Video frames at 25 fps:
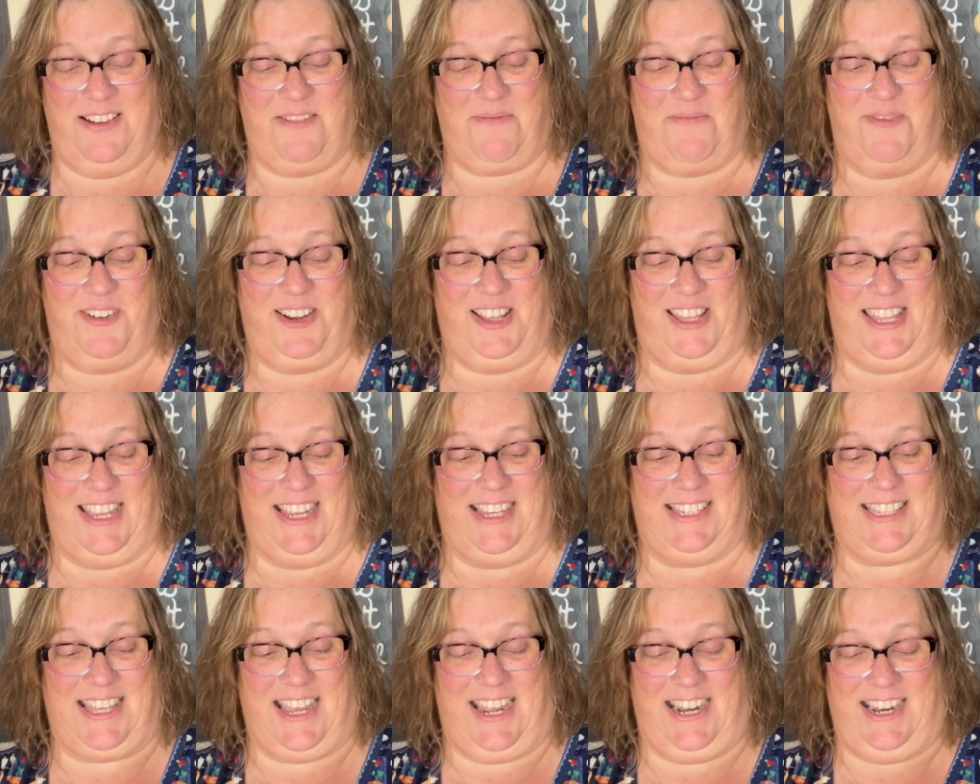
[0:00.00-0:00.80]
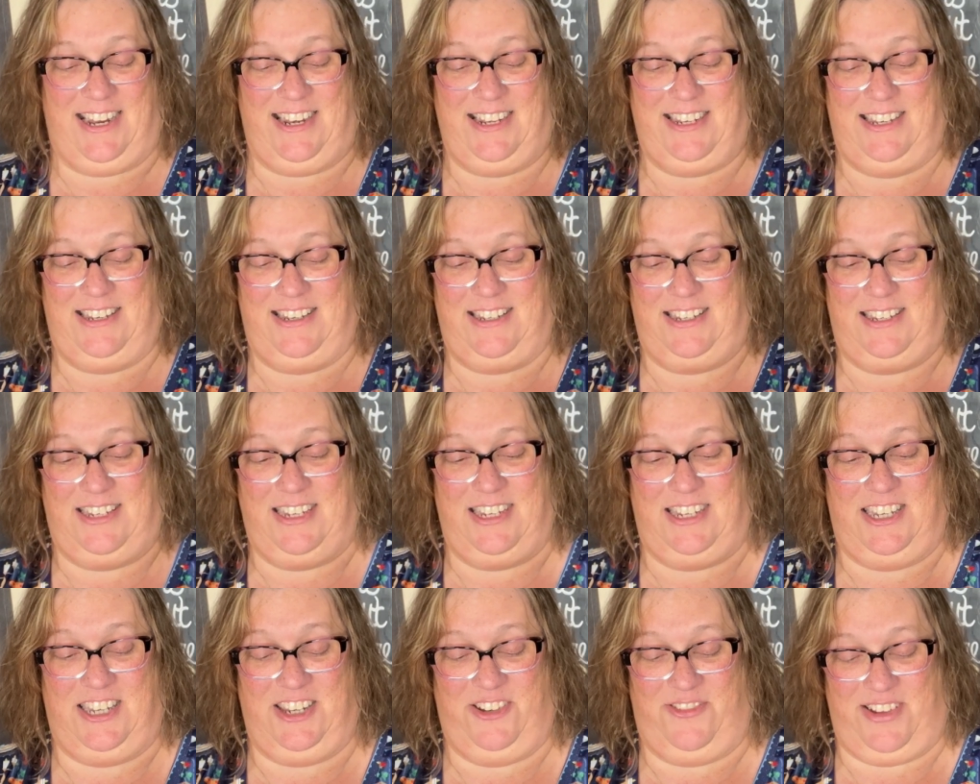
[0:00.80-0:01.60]
I'm really excited
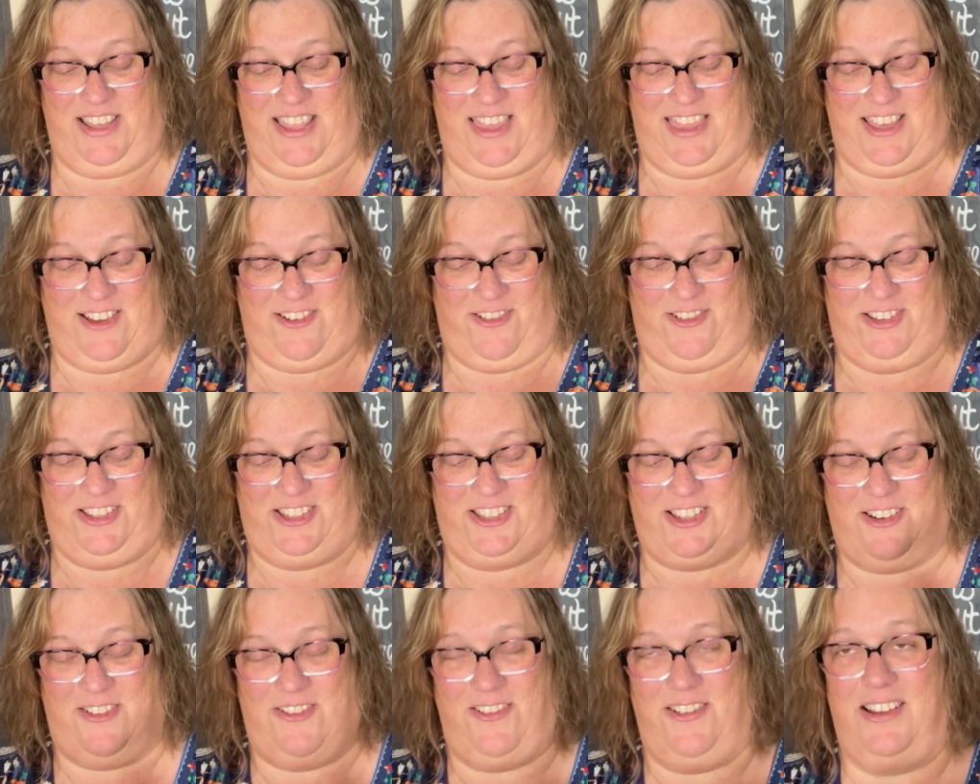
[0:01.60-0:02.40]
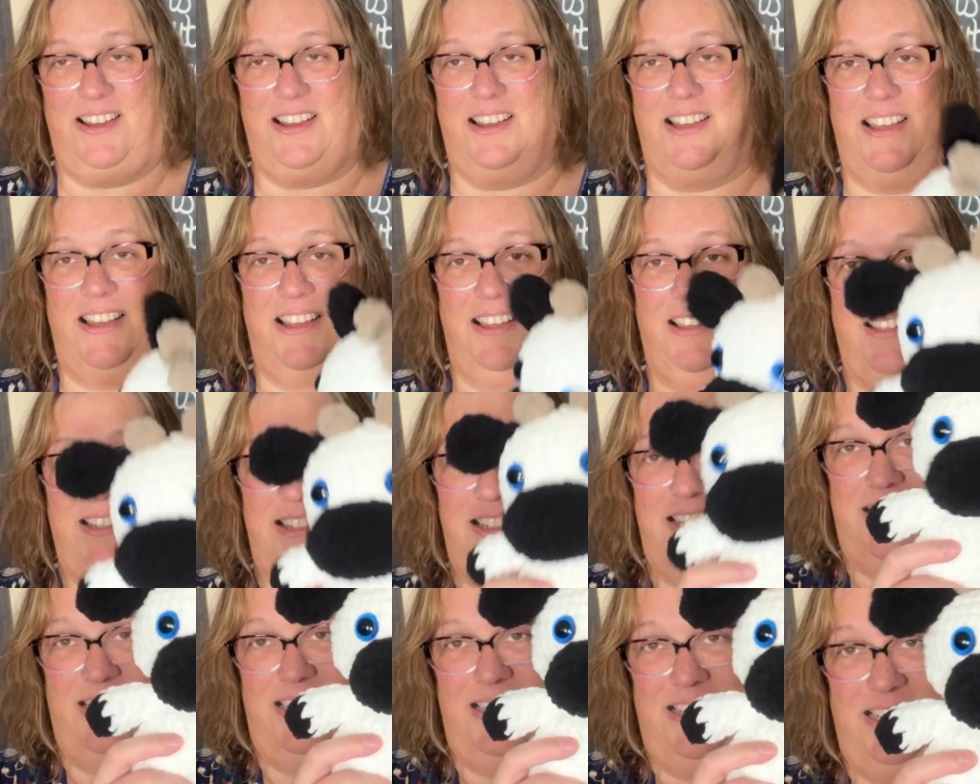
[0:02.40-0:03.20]
to do it though, so
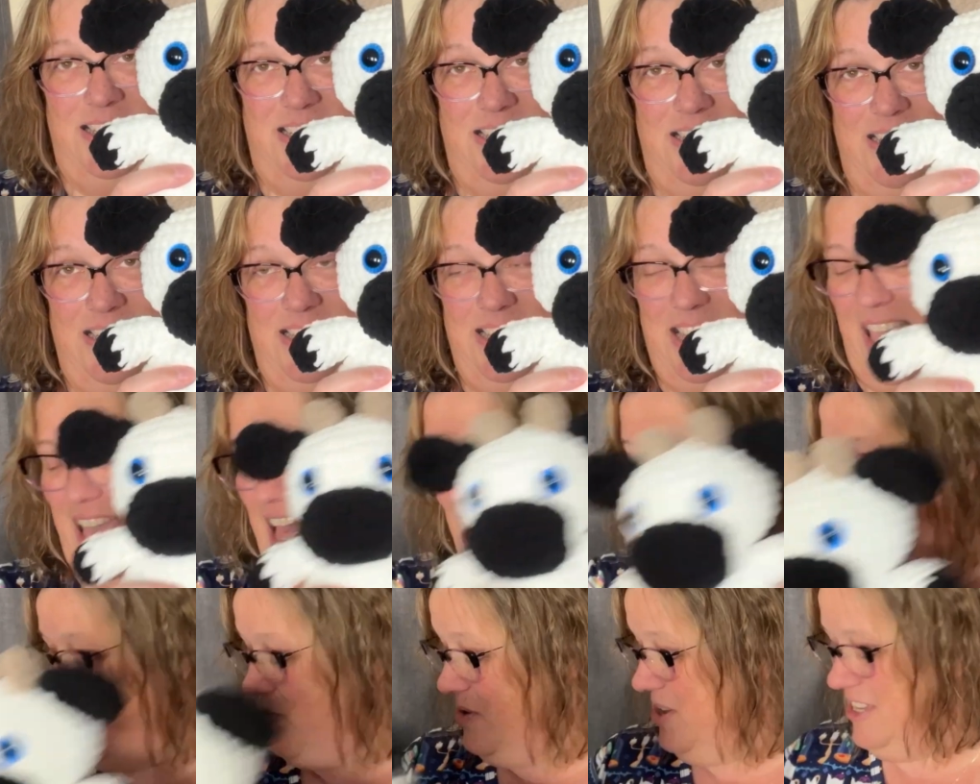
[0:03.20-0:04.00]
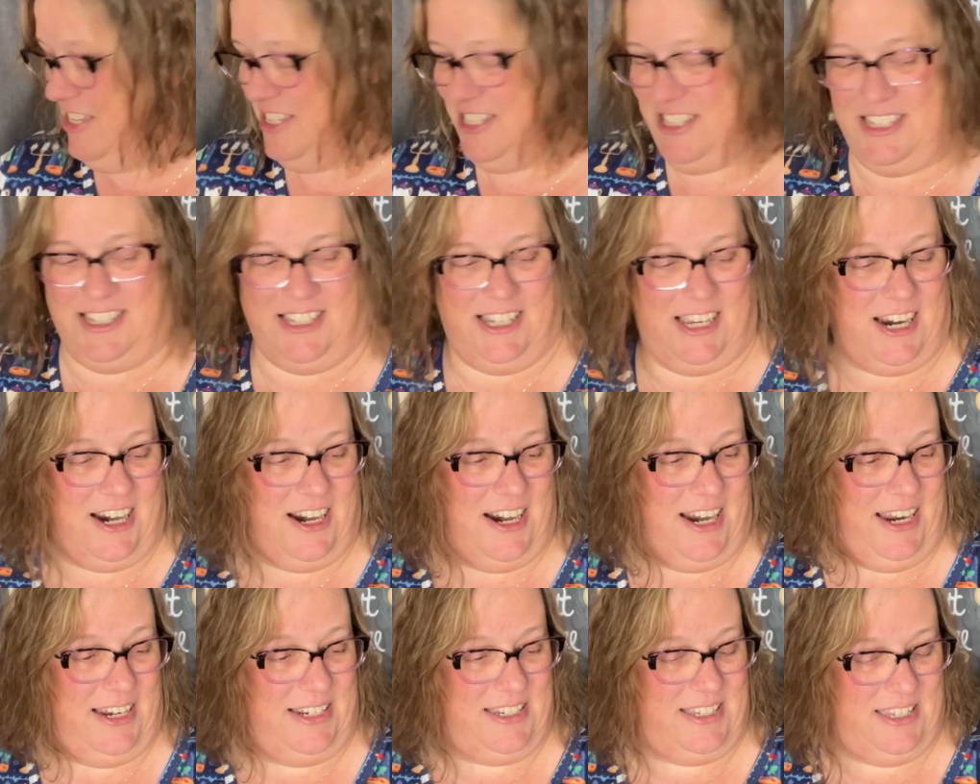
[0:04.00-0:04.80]
cow. All
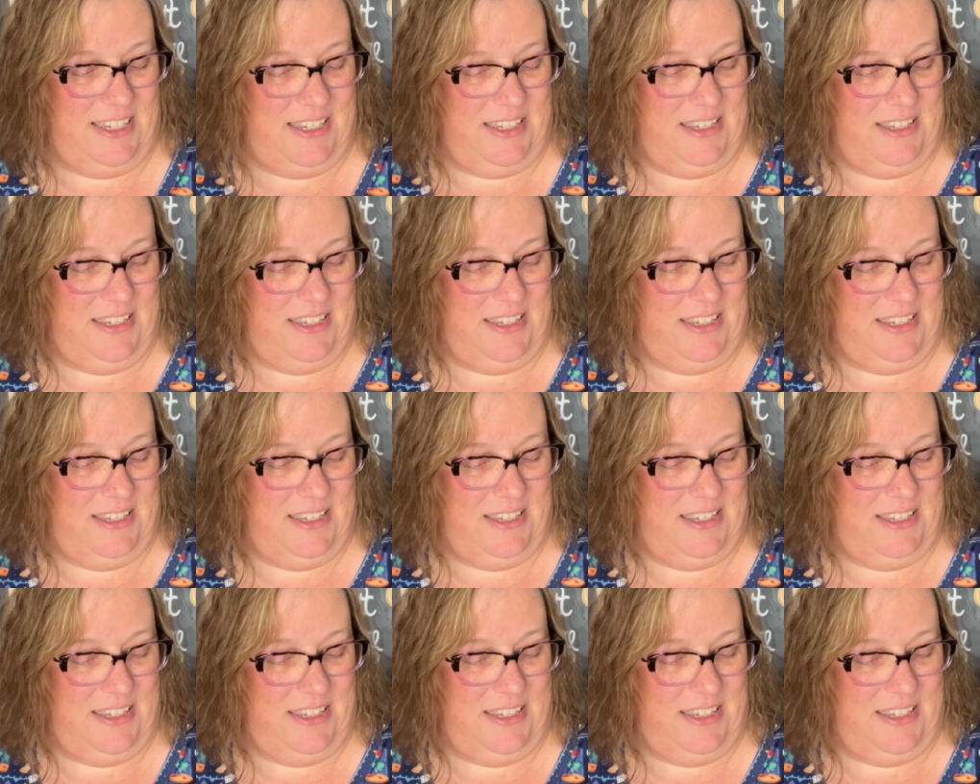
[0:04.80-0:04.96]
right.